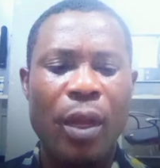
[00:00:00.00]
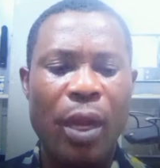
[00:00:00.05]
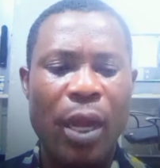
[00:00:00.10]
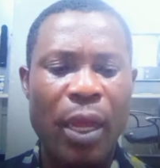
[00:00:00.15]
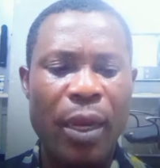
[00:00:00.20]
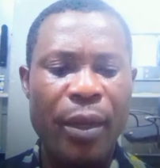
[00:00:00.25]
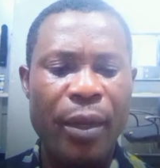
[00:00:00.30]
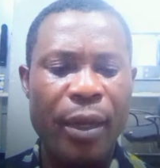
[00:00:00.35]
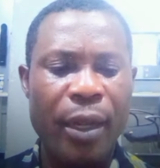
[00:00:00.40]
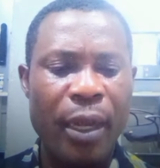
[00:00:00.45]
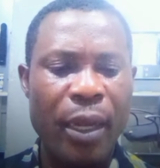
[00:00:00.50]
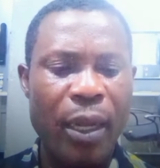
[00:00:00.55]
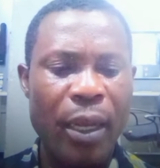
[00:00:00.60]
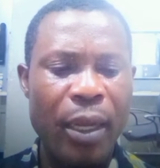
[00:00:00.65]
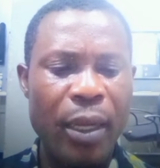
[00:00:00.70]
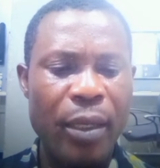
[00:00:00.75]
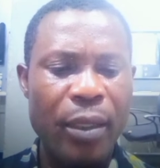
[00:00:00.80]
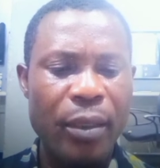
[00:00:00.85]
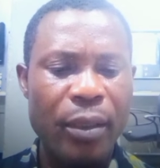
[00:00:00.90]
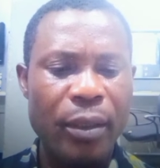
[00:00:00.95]
And
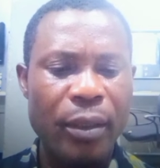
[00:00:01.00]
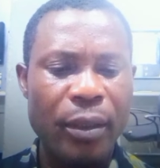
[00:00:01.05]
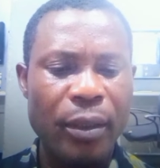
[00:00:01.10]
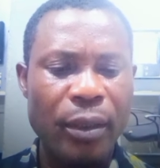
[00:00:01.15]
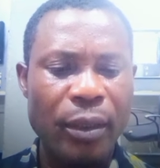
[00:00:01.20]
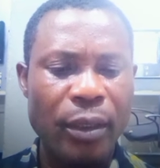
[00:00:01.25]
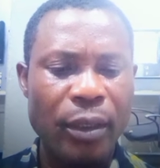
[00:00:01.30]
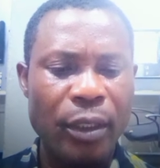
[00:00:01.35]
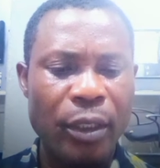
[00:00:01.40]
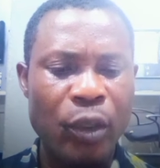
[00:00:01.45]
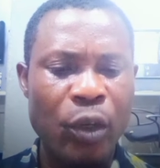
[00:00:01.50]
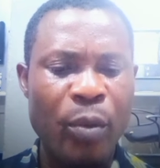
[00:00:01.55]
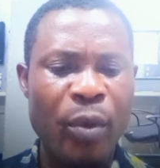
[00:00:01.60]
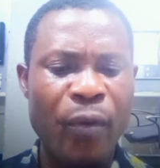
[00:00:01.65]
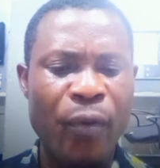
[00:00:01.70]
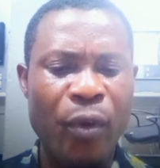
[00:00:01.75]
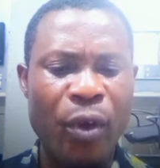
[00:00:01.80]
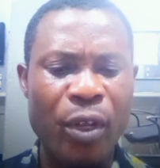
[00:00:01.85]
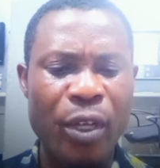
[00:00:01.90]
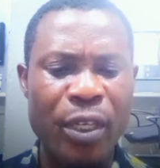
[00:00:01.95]

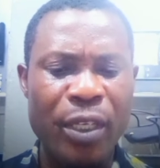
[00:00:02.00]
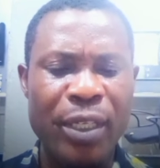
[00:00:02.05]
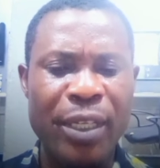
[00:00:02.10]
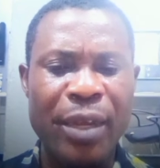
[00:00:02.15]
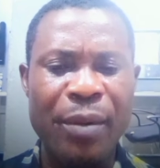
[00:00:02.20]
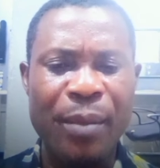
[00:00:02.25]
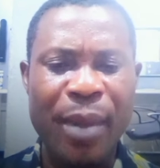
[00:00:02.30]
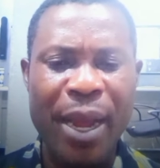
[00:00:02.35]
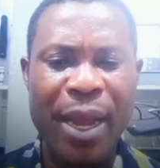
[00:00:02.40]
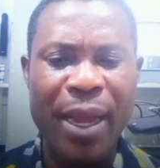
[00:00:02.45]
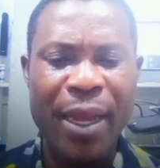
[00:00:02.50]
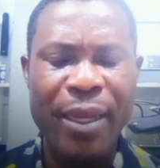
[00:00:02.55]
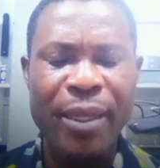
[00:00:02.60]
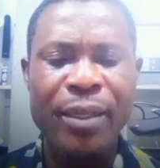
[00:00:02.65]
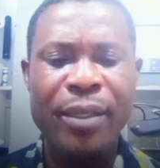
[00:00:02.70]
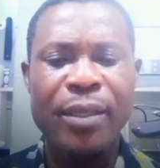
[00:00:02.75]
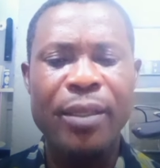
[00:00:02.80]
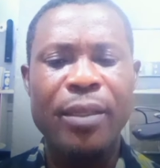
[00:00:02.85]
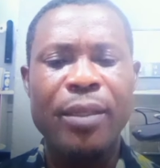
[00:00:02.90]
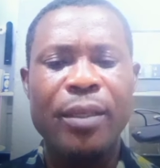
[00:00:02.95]
before his
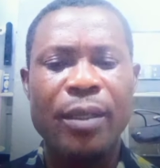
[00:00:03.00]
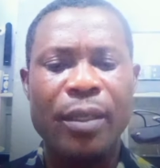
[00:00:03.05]
demise,